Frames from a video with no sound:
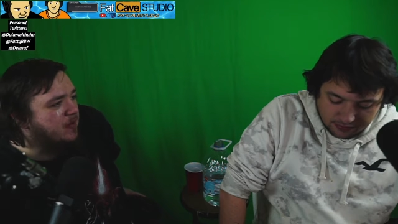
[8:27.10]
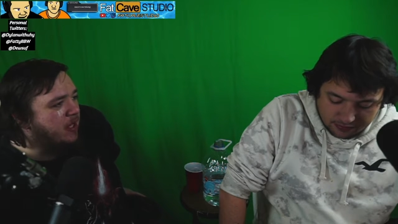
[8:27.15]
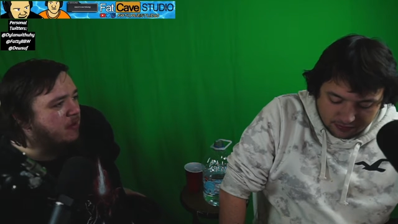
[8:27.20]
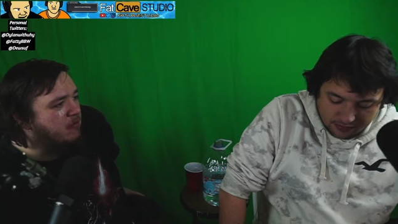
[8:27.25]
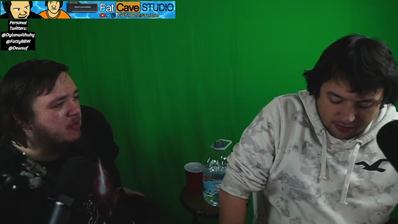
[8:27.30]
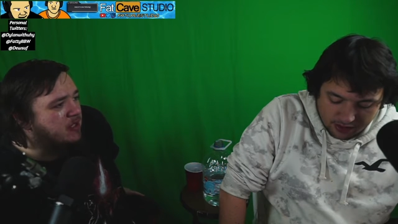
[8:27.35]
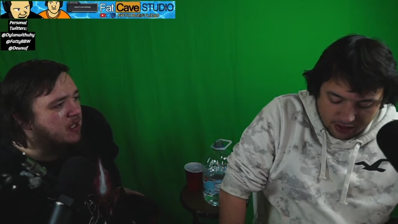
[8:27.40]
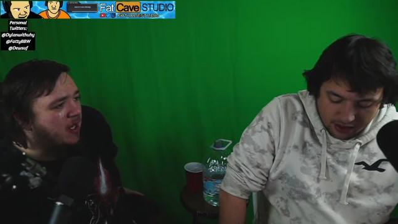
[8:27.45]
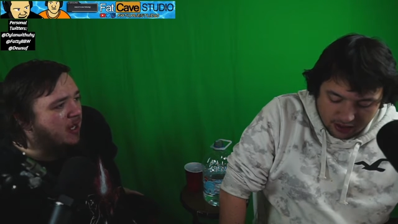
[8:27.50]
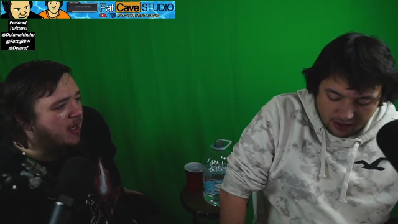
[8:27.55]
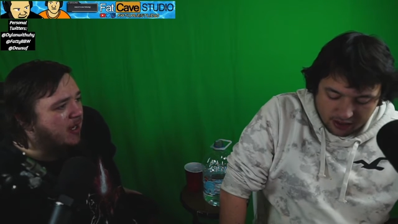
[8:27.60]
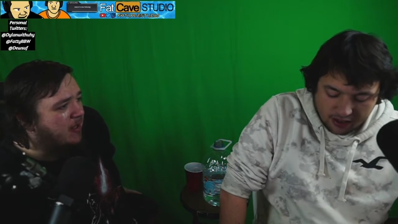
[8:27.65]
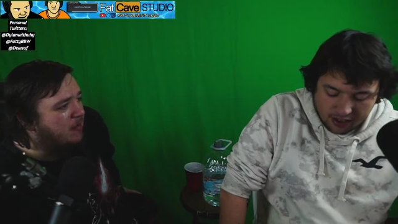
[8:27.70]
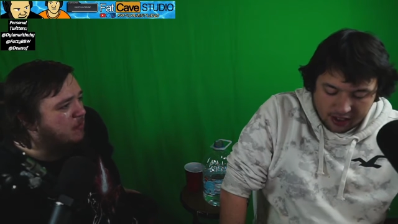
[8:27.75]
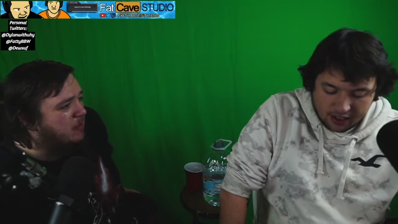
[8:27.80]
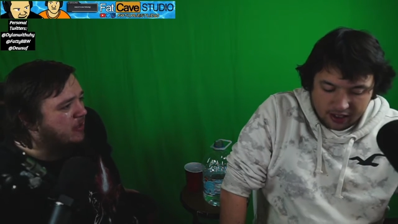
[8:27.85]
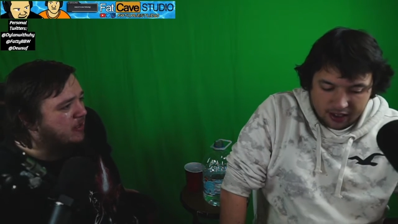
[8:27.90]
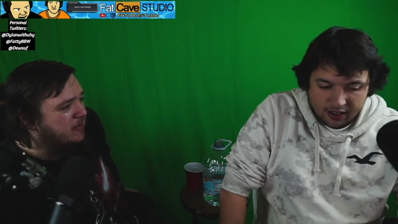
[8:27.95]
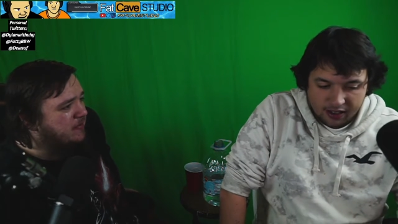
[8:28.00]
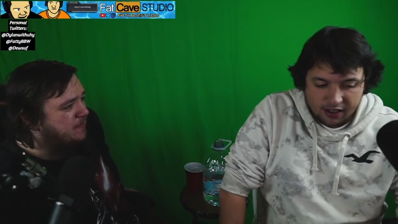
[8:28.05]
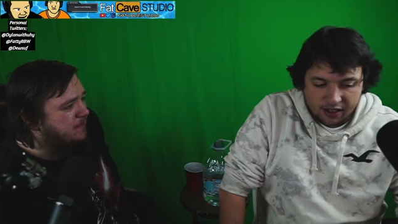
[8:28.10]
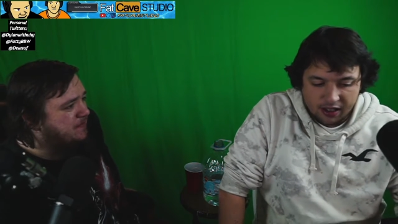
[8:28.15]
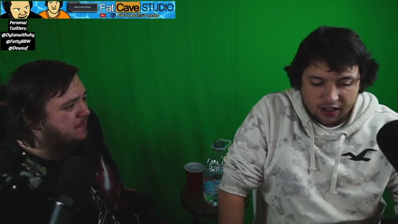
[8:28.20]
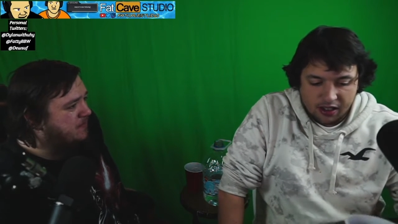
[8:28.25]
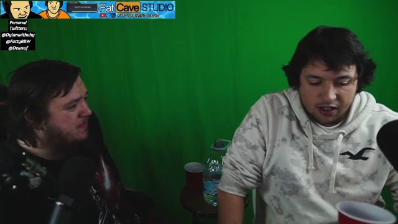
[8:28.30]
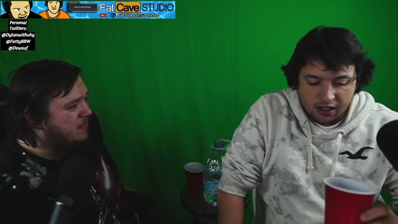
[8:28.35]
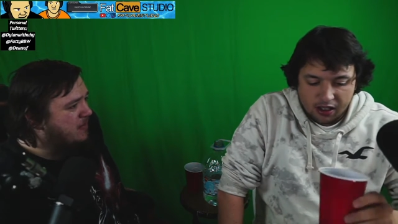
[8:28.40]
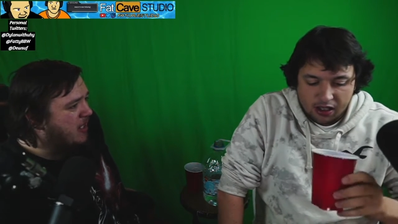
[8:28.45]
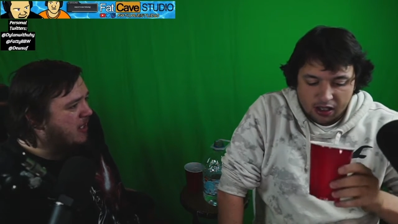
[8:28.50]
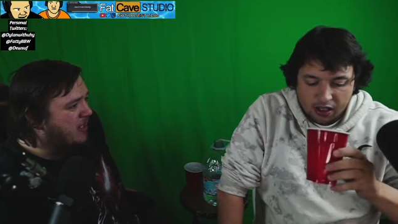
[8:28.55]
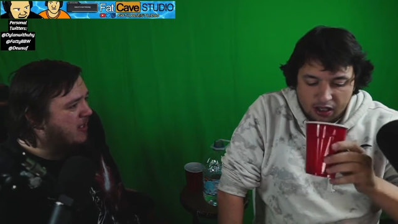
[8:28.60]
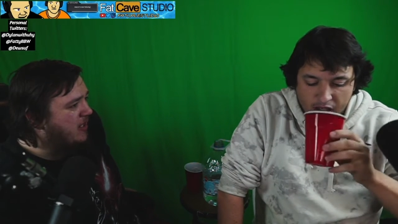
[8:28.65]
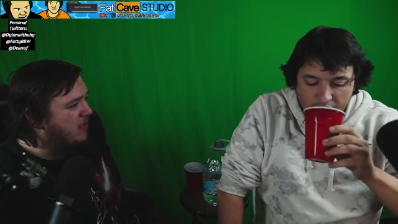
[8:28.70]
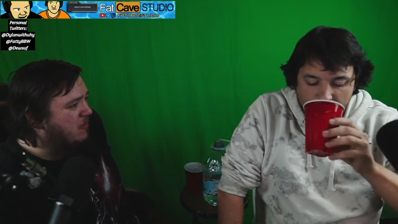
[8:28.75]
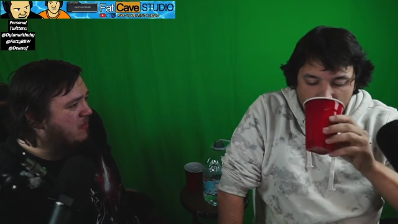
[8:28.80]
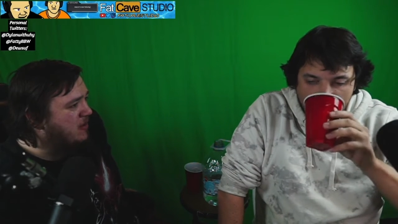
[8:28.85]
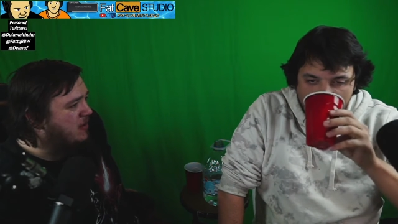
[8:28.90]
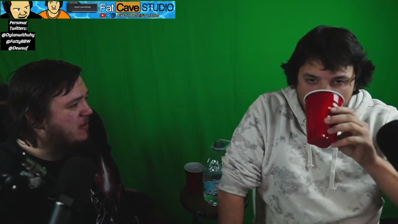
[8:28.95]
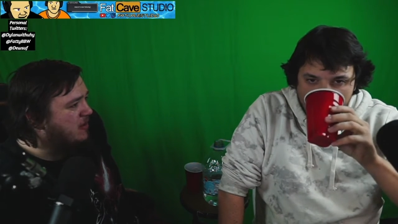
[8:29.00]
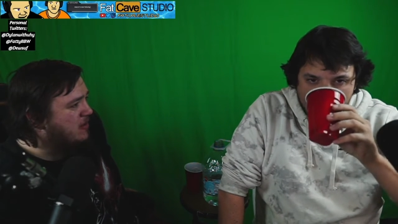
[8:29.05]
Speaker 1: It was hot, but not
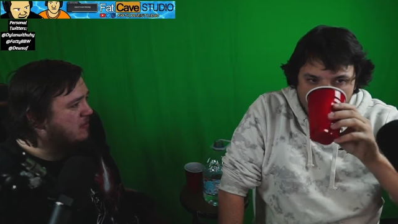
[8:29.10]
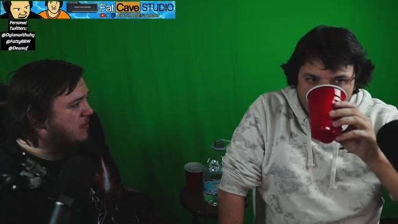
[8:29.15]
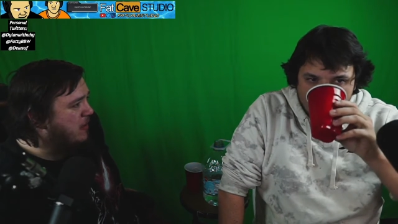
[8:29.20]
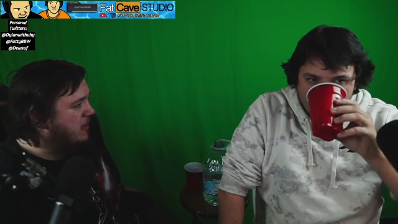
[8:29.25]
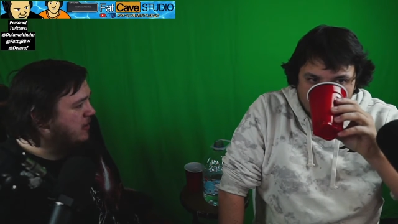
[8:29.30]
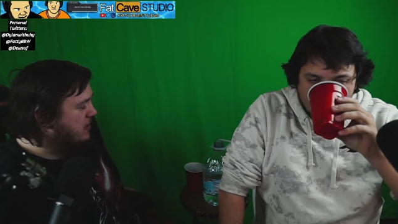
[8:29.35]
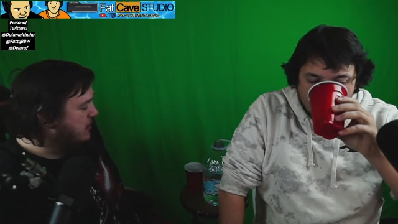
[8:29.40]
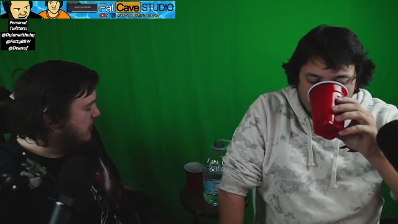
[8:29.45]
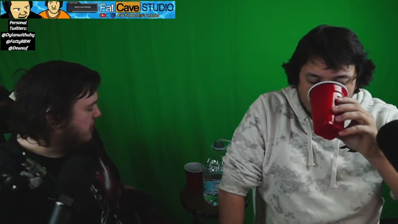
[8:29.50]
anywhere near as bad as